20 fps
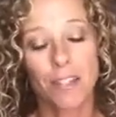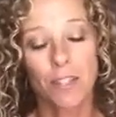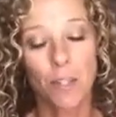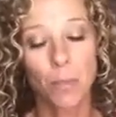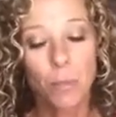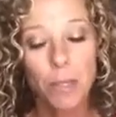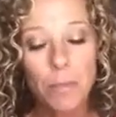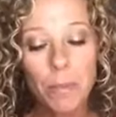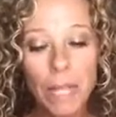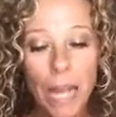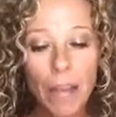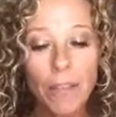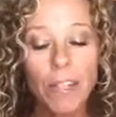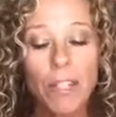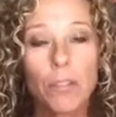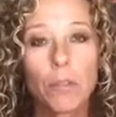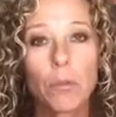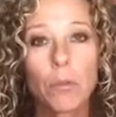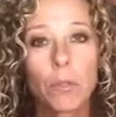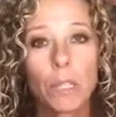So we've been
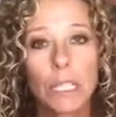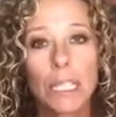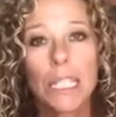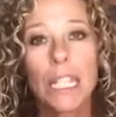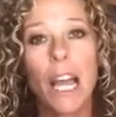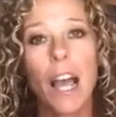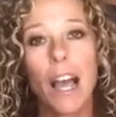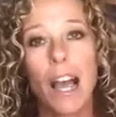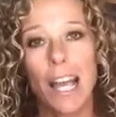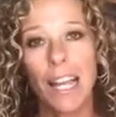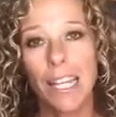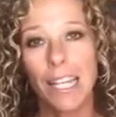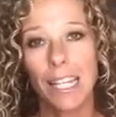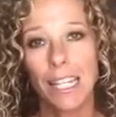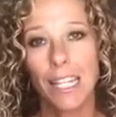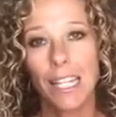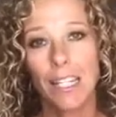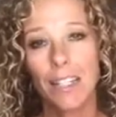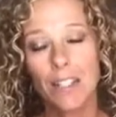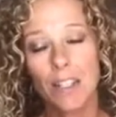having really high
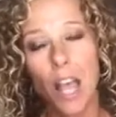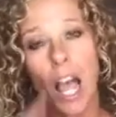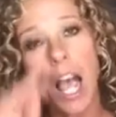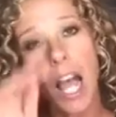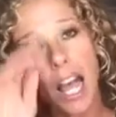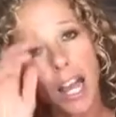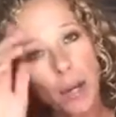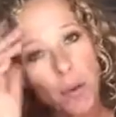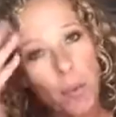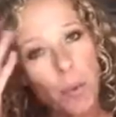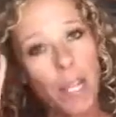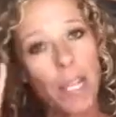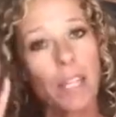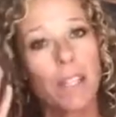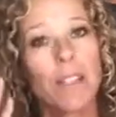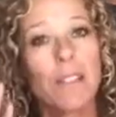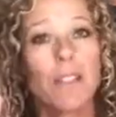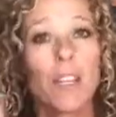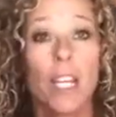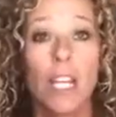heats, high
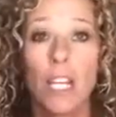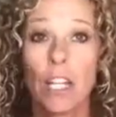winds.